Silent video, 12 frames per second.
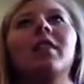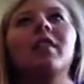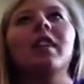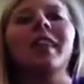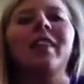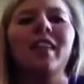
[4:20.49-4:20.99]

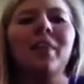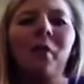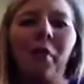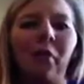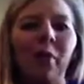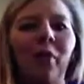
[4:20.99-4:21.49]
like they
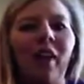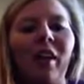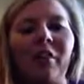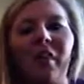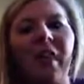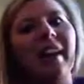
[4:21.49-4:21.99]
went through
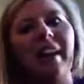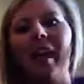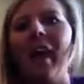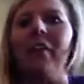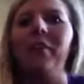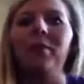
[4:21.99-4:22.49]
life and they
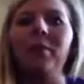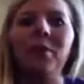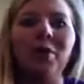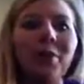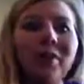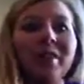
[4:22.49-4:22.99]
didn't have
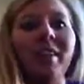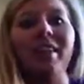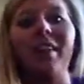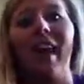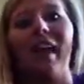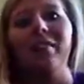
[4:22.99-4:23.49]
computers, they
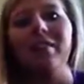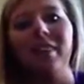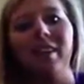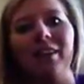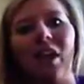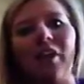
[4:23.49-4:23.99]
didn't have the
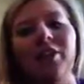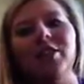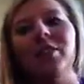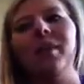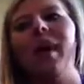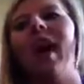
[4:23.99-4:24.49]

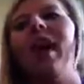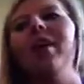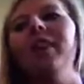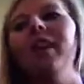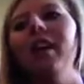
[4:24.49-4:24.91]
technology we have,